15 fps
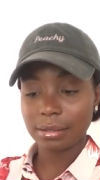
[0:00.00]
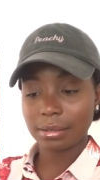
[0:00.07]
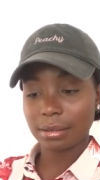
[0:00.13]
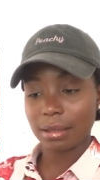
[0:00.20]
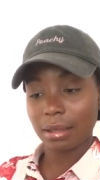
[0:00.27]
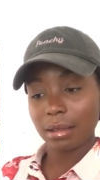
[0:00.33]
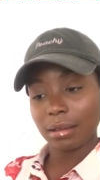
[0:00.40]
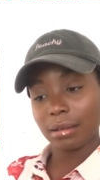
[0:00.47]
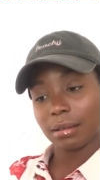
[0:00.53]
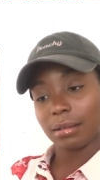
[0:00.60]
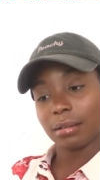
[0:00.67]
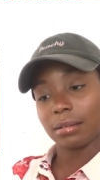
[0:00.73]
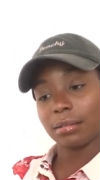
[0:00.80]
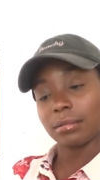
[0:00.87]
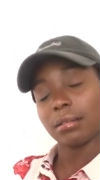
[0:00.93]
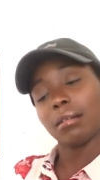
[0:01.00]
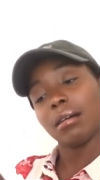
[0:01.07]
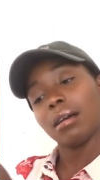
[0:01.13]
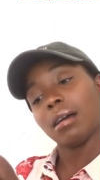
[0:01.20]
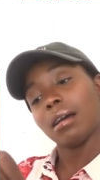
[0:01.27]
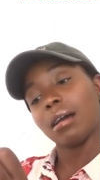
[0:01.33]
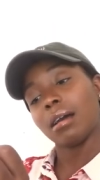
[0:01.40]
It's not
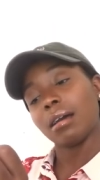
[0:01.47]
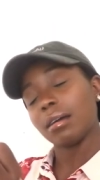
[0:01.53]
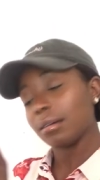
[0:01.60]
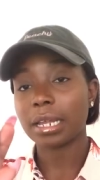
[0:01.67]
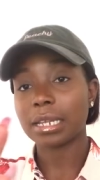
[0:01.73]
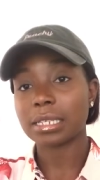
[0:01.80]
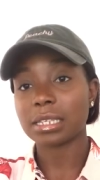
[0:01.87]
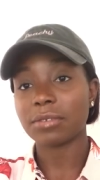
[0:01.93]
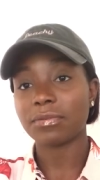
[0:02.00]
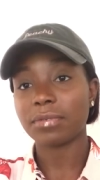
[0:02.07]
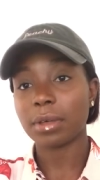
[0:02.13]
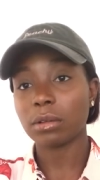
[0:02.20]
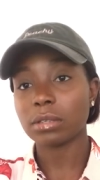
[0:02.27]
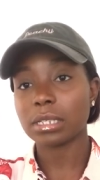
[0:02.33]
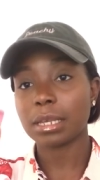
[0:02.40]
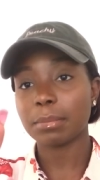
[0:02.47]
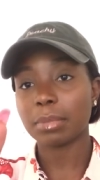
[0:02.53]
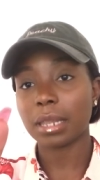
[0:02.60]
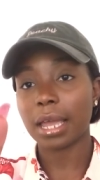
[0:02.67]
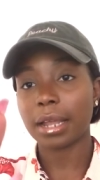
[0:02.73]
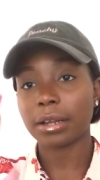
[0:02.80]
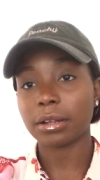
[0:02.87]
on. It is a felt tip
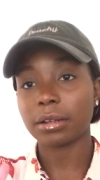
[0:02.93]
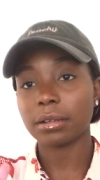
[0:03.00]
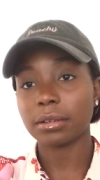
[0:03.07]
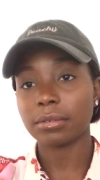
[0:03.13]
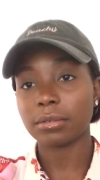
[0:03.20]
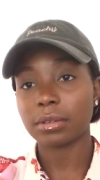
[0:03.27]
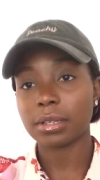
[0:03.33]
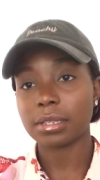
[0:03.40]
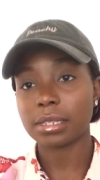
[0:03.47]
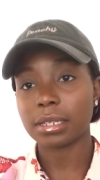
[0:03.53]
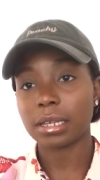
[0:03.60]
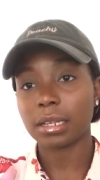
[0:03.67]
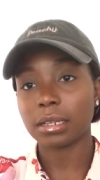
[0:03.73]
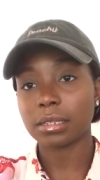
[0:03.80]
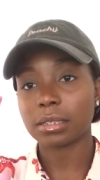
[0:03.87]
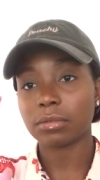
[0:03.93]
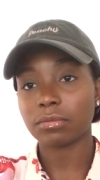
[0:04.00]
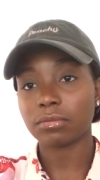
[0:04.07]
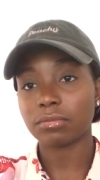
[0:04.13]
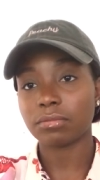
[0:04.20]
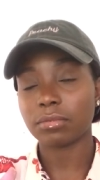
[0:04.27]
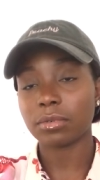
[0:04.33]
liner. You can see it's
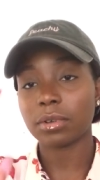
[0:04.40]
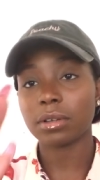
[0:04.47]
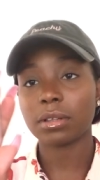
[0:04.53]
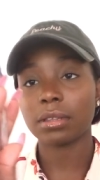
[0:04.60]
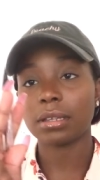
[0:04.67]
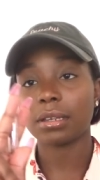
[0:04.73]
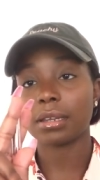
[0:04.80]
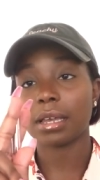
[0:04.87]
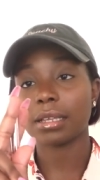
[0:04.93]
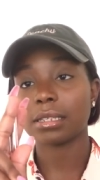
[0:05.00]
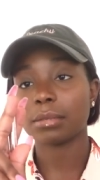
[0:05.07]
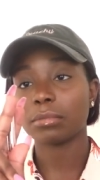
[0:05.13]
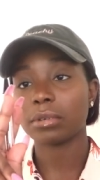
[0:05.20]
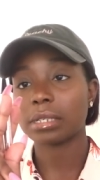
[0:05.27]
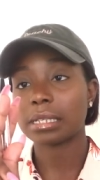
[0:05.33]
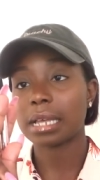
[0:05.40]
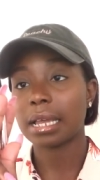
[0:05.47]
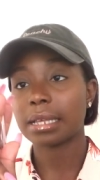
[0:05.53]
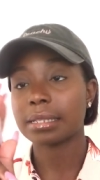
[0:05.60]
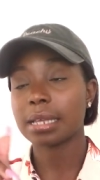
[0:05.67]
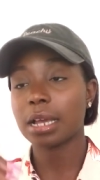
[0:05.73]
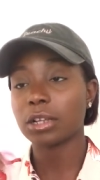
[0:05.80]
really nice and
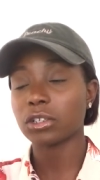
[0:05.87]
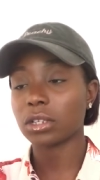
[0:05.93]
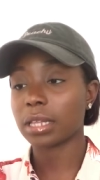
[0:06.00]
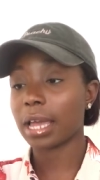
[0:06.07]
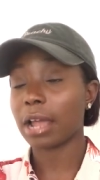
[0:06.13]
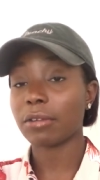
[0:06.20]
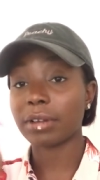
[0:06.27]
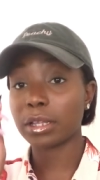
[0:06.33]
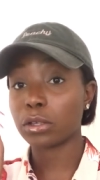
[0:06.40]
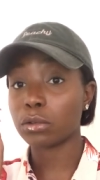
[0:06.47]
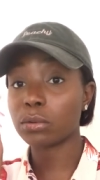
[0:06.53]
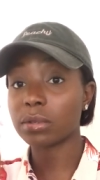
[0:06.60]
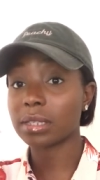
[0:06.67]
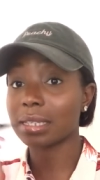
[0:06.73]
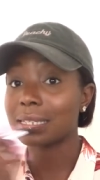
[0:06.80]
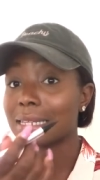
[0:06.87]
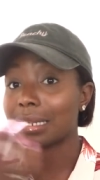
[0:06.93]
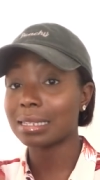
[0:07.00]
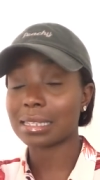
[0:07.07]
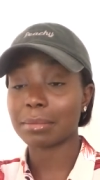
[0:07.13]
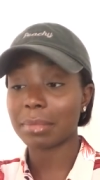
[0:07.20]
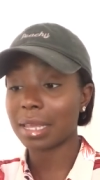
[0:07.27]
precise. Actually, I already used this
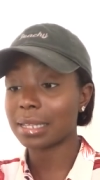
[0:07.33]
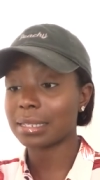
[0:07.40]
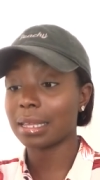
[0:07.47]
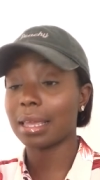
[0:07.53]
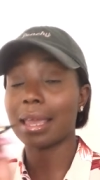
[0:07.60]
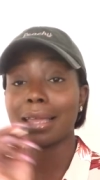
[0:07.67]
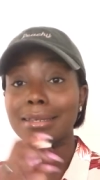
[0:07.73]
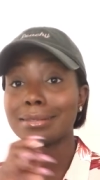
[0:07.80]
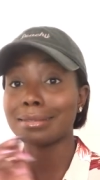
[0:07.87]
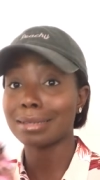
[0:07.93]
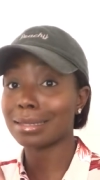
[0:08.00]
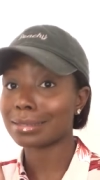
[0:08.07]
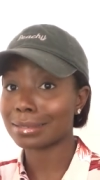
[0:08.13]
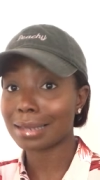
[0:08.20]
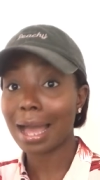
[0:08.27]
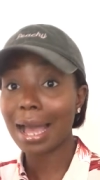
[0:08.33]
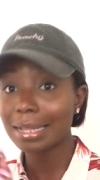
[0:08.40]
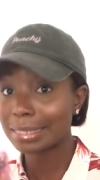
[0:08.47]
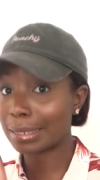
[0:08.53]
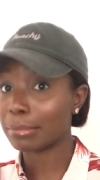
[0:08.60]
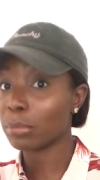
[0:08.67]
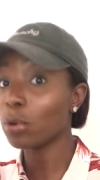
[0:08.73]
and it's amazing. It does
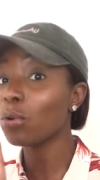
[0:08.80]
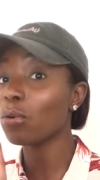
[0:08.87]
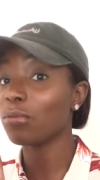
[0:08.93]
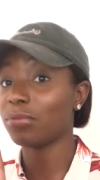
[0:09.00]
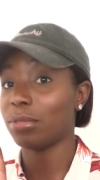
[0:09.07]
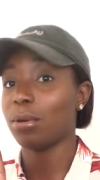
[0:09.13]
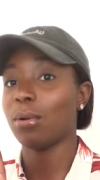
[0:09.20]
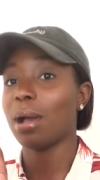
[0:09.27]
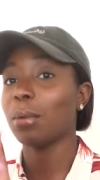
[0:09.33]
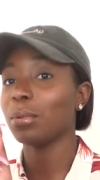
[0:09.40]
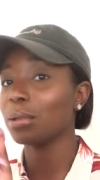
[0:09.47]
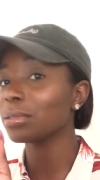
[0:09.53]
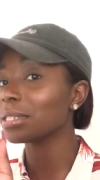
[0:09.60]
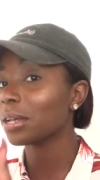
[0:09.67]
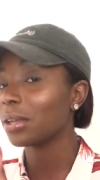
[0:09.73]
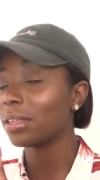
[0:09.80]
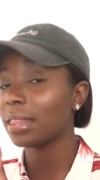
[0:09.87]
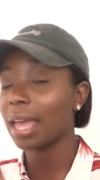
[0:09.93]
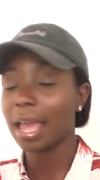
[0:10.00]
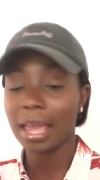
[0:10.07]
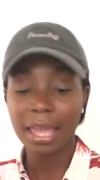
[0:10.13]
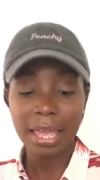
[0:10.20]
not move though. I will tell you
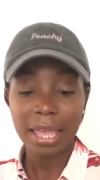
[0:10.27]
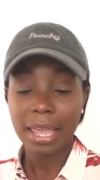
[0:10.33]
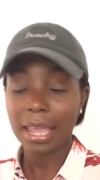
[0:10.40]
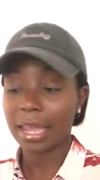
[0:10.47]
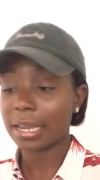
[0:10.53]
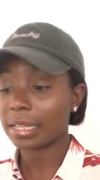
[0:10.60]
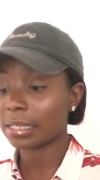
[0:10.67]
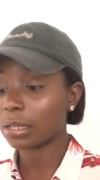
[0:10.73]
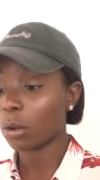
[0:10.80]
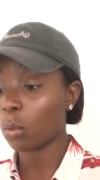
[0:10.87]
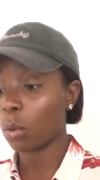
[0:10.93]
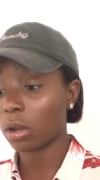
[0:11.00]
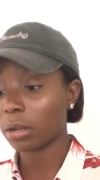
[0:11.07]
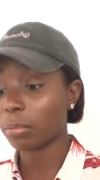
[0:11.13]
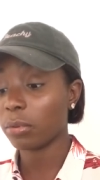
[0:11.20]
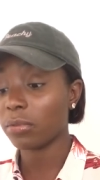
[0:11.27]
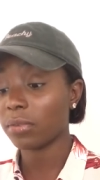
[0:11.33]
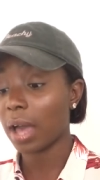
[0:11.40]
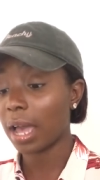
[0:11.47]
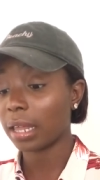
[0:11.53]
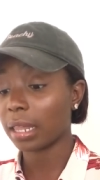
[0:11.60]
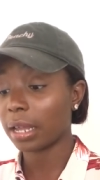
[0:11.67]
that. It is a waterproof
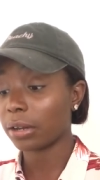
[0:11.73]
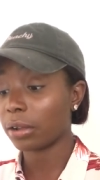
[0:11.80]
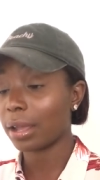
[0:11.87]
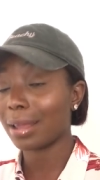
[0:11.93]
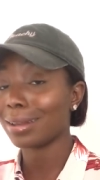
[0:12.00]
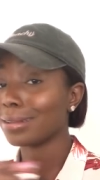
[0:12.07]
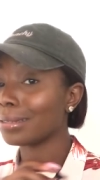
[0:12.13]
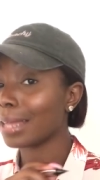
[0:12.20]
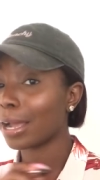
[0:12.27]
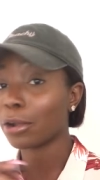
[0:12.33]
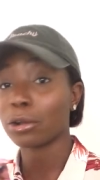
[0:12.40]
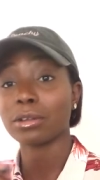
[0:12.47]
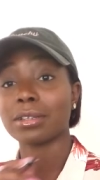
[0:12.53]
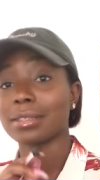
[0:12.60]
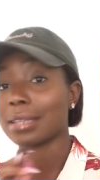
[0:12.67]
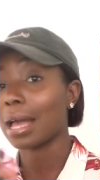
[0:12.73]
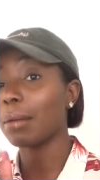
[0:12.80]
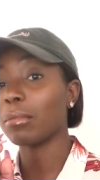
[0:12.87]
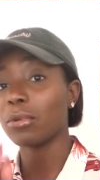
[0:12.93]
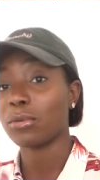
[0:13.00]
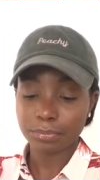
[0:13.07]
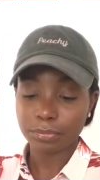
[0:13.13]
eyeliner, and it, that girl does
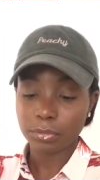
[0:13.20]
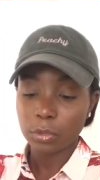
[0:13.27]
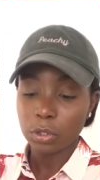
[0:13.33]
not move.